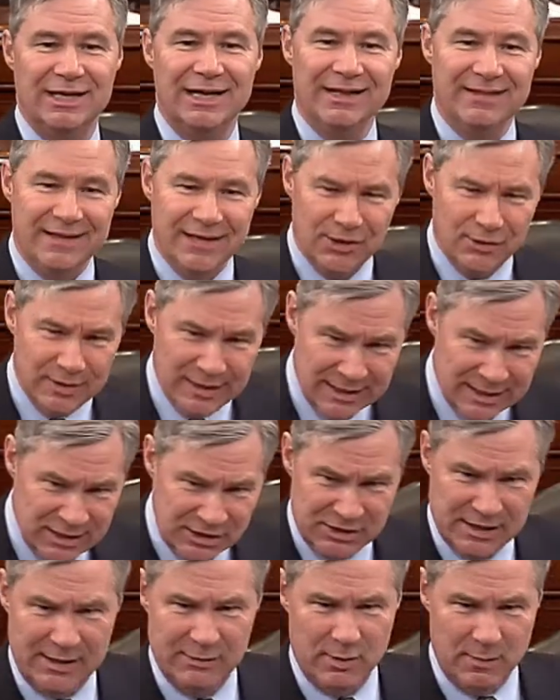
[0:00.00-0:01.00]
There is
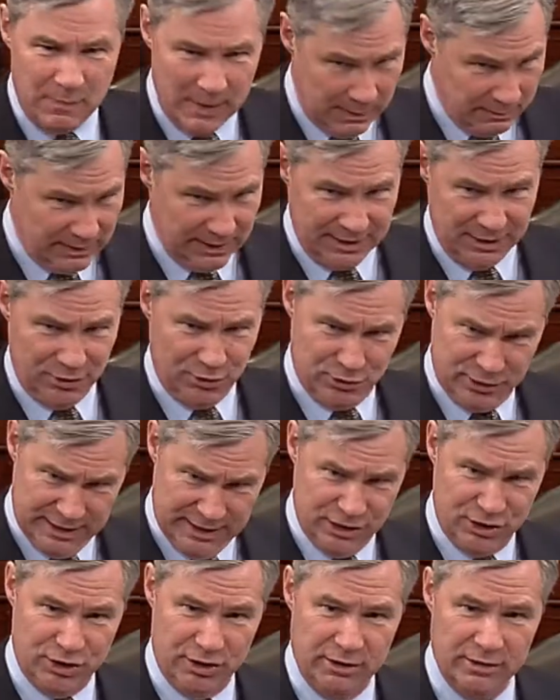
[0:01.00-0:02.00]
a Republican
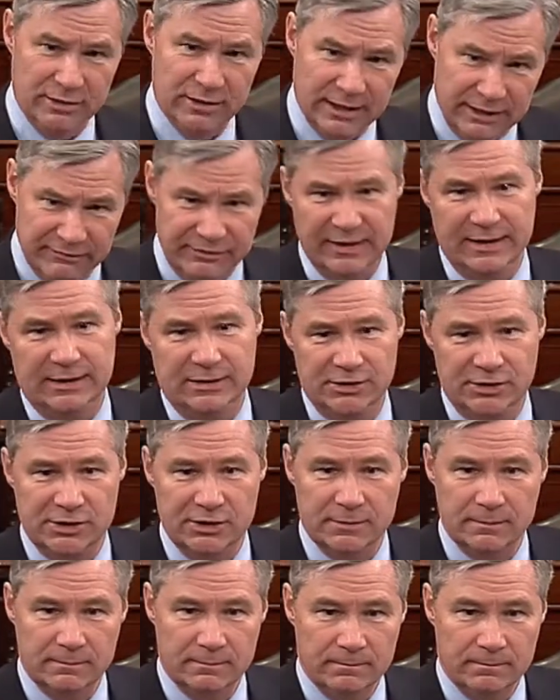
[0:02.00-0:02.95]
tradition of this.